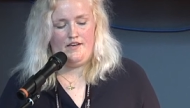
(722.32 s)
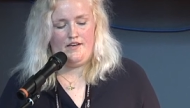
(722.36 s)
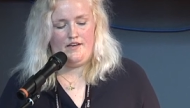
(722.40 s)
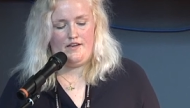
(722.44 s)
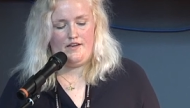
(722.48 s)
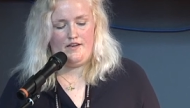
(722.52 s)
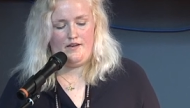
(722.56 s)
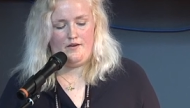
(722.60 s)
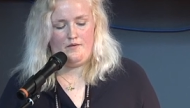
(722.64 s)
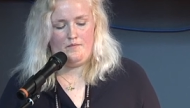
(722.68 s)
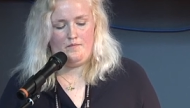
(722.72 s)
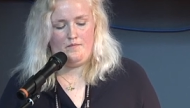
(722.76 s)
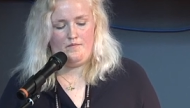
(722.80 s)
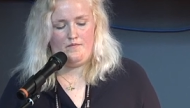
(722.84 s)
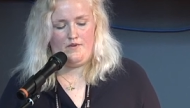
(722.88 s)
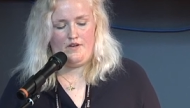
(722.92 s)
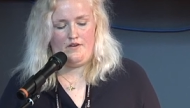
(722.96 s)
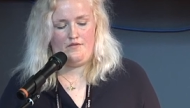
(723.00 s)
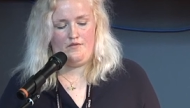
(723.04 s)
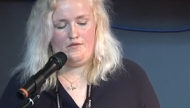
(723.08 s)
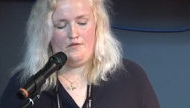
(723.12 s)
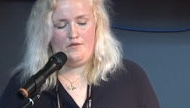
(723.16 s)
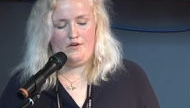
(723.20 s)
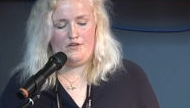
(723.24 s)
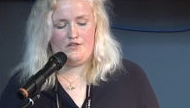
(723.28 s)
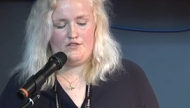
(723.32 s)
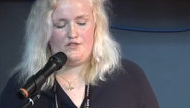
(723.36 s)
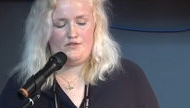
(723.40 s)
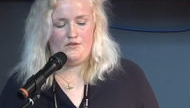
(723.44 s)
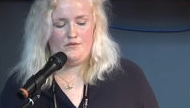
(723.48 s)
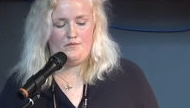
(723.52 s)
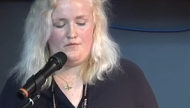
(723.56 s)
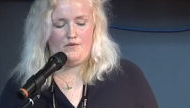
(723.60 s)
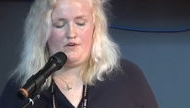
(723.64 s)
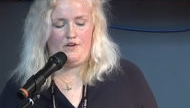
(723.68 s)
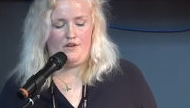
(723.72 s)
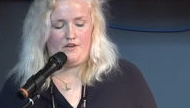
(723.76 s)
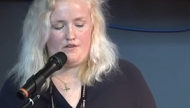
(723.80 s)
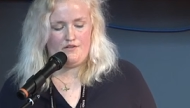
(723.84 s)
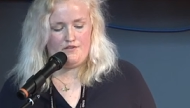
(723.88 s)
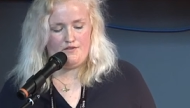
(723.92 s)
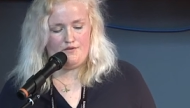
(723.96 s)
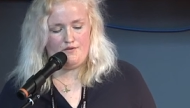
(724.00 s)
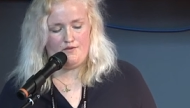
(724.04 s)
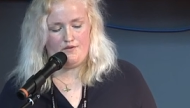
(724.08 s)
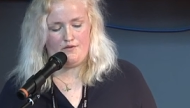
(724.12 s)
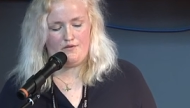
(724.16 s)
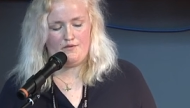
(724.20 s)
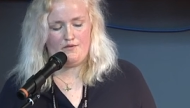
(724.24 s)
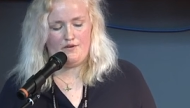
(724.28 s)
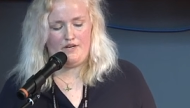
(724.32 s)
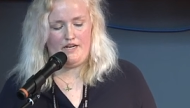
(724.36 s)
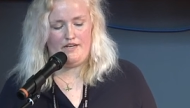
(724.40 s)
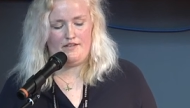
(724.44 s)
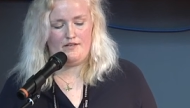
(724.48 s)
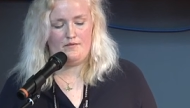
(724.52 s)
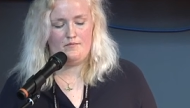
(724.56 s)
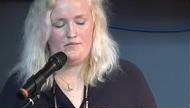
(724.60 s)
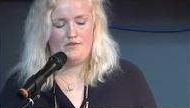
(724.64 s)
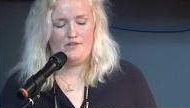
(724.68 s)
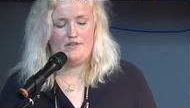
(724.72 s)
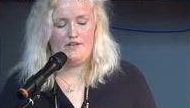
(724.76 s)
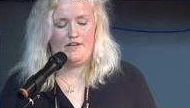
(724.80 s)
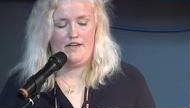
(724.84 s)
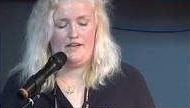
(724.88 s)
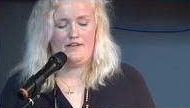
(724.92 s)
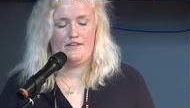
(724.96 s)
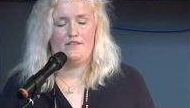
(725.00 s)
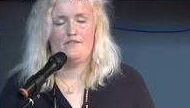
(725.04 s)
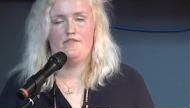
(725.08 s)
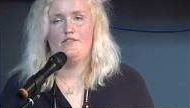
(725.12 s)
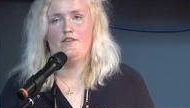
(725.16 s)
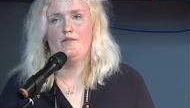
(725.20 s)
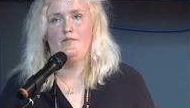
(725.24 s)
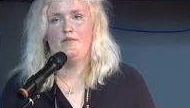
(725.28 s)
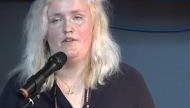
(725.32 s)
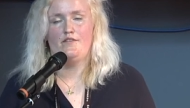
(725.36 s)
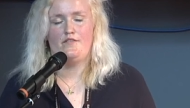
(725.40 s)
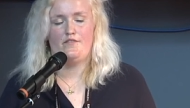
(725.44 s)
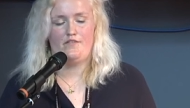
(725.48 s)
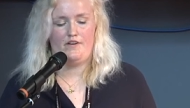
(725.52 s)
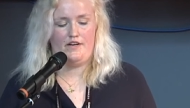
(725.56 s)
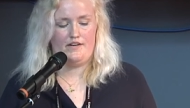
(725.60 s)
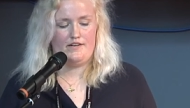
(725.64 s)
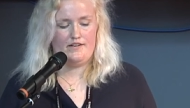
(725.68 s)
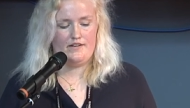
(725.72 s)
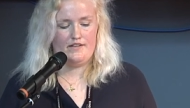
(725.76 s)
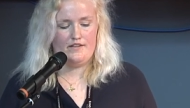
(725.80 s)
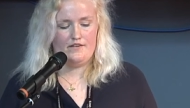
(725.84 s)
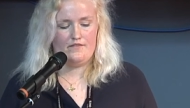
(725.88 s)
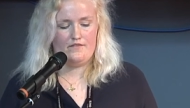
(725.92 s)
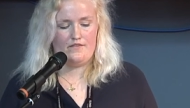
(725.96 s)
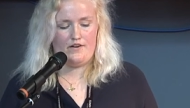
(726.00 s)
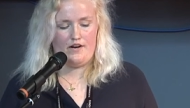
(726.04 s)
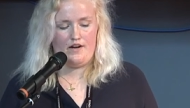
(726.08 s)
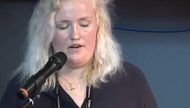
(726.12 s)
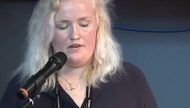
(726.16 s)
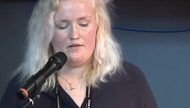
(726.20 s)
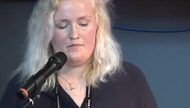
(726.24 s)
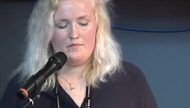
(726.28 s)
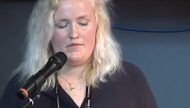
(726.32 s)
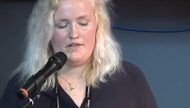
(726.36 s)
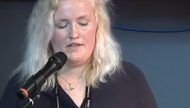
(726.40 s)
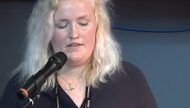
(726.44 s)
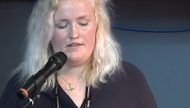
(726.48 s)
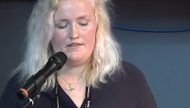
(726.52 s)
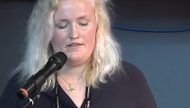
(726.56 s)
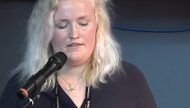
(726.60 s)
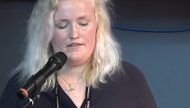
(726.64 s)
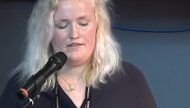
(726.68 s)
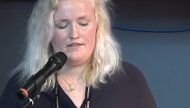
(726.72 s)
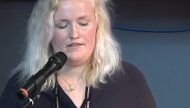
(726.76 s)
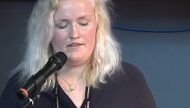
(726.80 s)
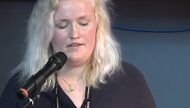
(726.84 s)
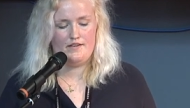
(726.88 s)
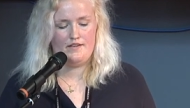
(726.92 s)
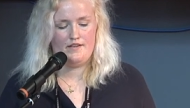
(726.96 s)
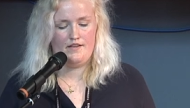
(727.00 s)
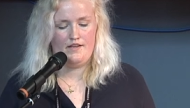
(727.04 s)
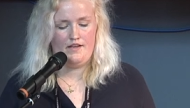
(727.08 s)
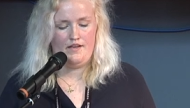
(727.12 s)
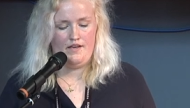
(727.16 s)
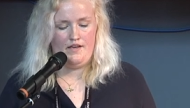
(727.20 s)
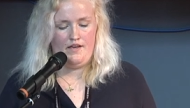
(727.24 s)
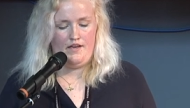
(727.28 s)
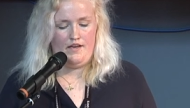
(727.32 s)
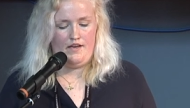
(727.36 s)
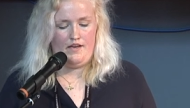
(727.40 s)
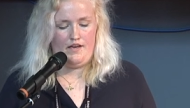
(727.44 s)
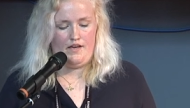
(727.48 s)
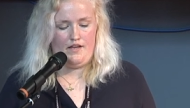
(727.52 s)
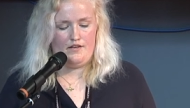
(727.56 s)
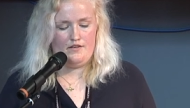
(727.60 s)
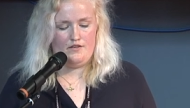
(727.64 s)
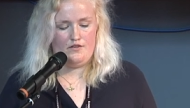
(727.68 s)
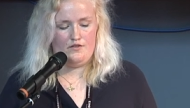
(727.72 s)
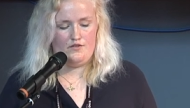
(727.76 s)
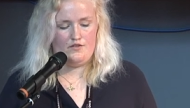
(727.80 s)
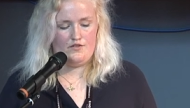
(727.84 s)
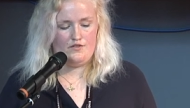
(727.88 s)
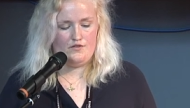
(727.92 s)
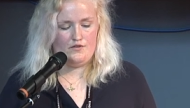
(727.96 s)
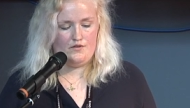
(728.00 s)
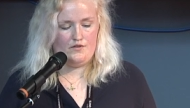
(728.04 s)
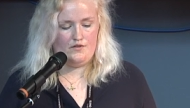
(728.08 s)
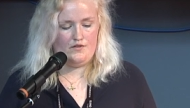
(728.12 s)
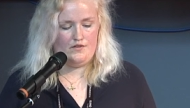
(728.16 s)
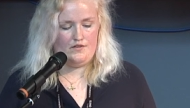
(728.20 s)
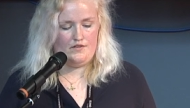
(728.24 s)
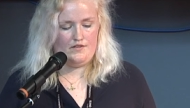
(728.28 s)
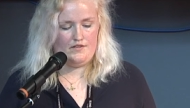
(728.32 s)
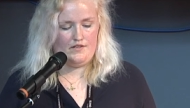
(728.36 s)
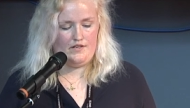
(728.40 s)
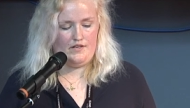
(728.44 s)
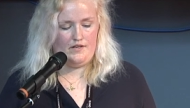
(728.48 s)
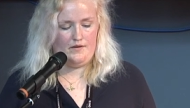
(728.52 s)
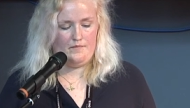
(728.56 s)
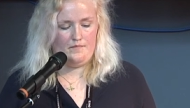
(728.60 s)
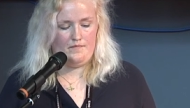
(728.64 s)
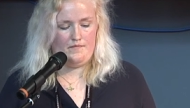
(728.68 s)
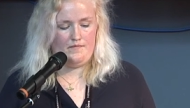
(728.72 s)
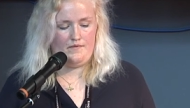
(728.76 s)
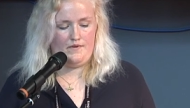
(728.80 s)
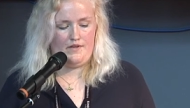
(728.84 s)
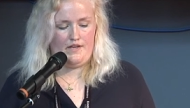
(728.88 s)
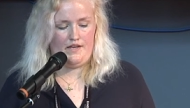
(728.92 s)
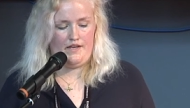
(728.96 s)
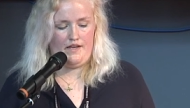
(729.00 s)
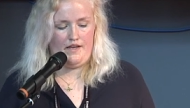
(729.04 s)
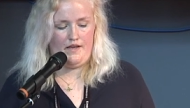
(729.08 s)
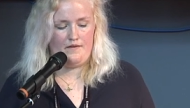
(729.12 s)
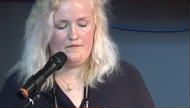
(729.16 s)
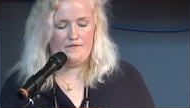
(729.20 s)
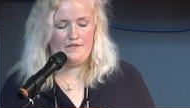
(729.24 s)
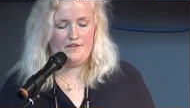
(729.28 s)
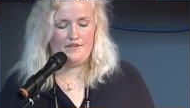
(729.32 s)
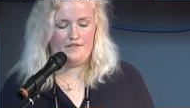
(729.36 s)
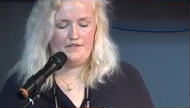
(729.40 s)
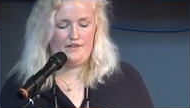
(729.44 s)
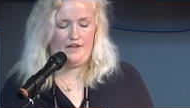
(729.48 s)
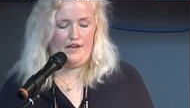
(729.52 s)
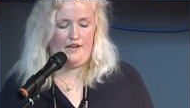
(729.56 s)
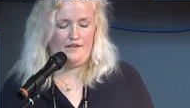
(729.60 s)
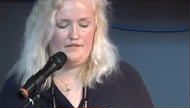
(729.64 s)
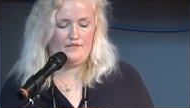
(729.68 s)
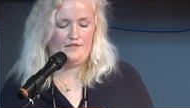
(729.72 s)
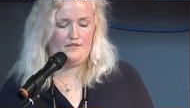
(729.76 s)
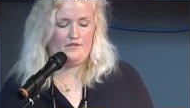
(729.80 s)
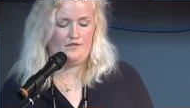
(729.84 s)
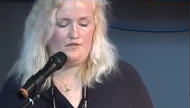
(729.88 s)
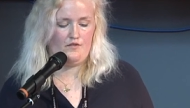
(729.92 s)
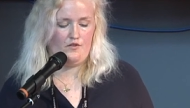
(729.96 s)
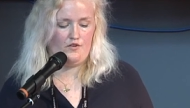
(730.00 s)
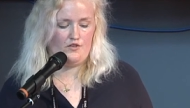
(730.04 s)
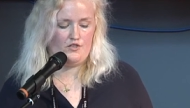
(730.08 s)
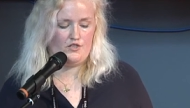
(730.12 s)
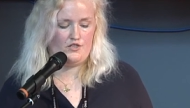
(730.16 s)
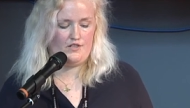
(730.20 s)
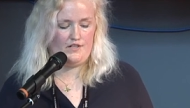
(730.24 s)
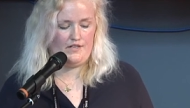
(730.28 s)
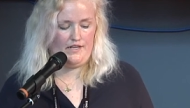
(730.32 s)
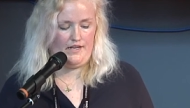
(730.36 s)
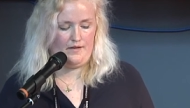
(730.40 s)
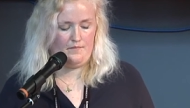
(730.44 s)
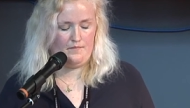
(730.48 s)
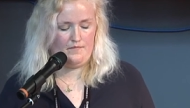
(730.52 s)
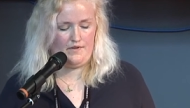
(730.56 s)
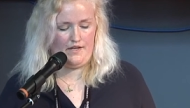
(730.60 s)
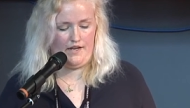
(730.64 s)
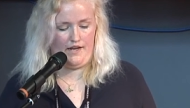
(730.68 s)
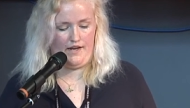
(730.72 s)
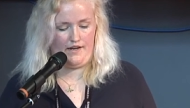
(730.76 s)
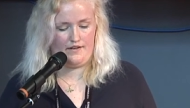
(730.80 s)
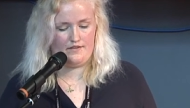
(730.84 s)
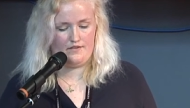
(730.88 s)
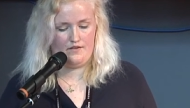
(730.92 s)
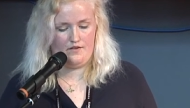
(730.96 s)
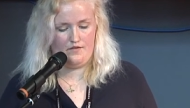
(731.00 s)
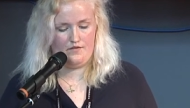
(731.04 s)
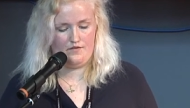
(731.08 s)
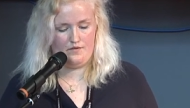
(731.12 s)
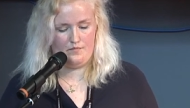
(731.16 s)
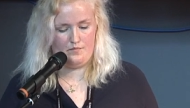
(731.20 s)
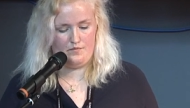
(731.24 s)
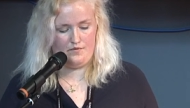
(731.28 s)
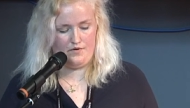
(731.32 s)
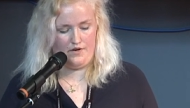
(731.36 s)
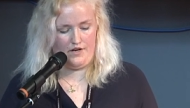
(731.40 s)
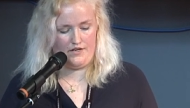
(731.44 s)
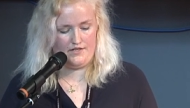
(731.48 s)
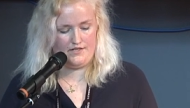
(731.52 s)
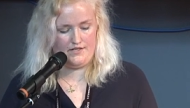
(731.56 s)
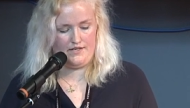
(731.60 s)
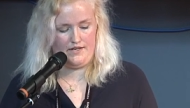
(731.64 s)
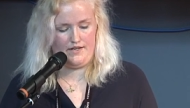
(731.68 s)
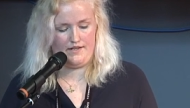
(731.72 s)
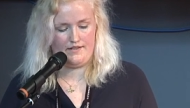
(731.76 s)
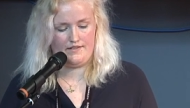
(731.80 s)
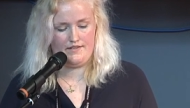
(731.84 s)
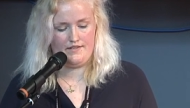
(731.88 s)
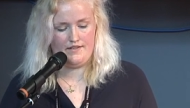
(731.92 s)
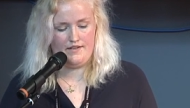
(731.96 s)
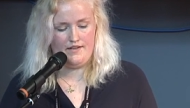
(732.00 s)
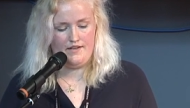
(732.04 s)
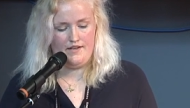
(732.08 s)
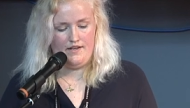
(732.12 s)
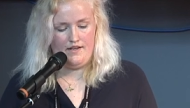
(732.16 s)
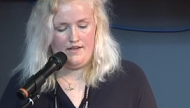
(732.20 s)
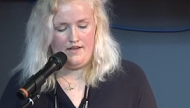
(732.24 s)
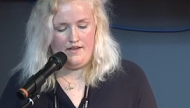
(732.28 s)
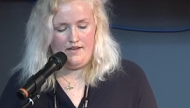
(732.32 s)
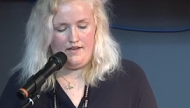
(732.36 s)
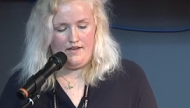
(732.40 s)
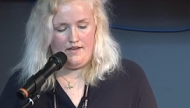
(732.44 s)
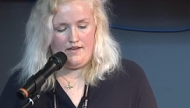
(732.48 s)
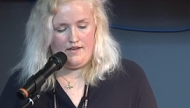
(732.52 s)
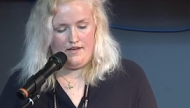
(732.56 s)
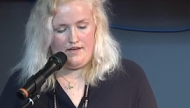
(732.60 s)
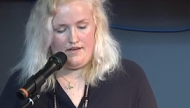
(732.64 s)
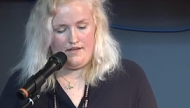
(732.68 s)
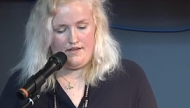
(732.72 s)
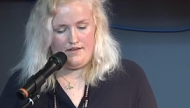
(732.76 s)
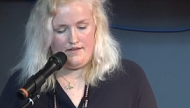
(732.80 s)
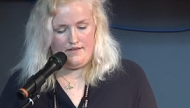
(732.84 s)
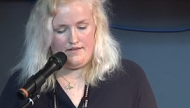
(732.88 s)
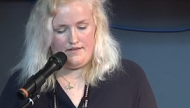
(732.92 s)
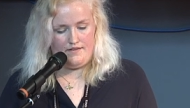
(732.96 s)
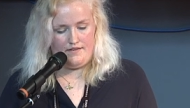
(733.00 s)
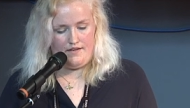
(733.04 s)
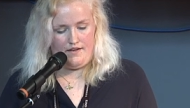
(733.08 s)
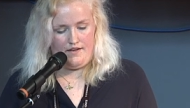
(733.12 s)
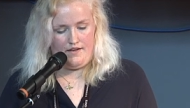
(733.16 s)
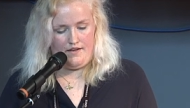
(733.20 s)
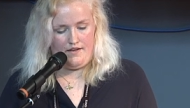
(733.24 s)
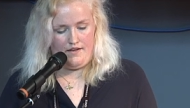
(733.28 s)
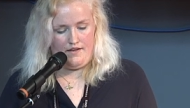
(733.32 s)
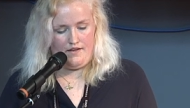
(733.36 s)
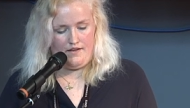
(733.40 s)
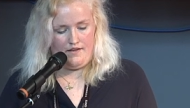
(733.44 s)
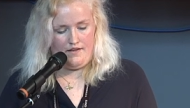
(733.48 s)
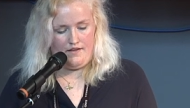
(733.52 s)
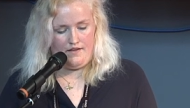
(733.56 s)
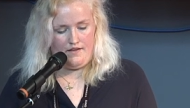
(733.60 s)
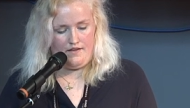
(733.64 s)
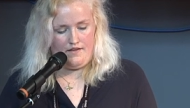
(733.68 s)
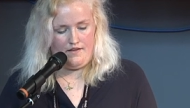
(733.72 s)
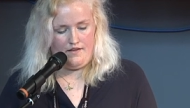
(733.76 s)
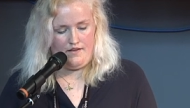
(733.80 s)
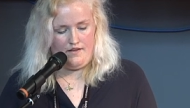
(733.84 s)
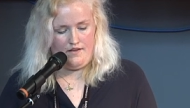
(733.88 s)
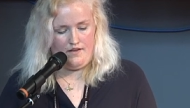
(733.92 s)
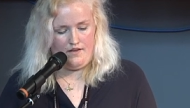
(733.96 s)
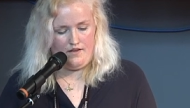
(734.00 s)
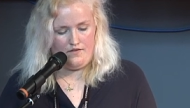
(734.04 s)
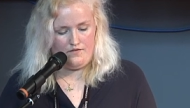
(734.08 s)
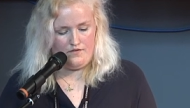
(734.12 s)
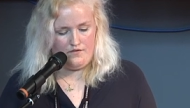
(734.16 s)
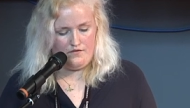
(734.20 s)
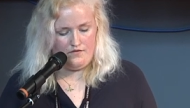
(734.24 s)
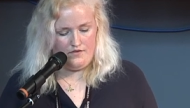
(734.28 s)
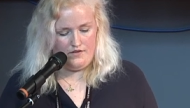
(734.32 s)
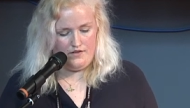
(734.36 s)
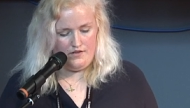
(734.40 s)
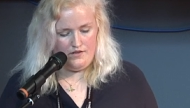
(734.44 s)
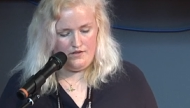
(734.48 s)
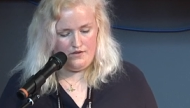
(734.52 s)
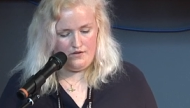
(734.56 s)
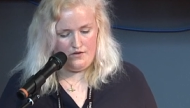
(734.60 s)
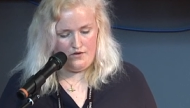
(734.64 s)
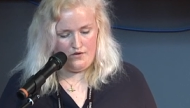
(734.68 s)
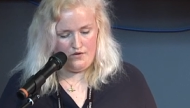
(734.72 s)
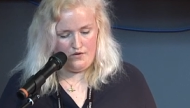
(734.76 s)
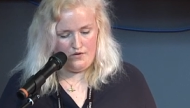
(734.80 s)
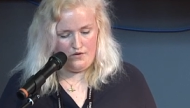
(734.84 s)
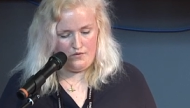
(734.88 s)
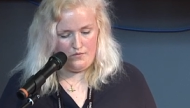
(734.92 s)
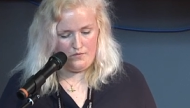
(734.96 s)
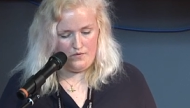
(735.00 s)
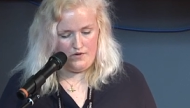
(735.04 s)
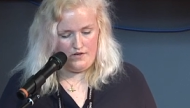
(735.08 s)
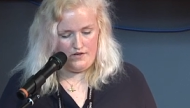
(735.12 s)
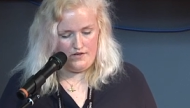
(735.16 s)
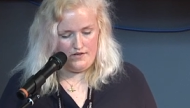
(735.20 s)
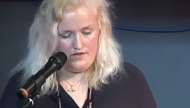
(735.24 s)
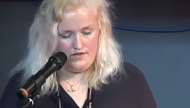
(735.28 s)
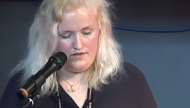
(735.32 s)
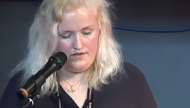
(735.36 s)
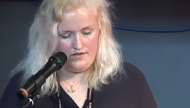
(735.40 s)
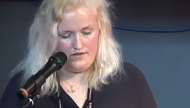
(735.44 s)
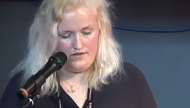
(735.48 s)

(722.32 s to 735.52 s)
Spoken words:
Everyone should work to create and protect a female-friendly environment. And you should emphasize the social impact of the project. And I have a video on what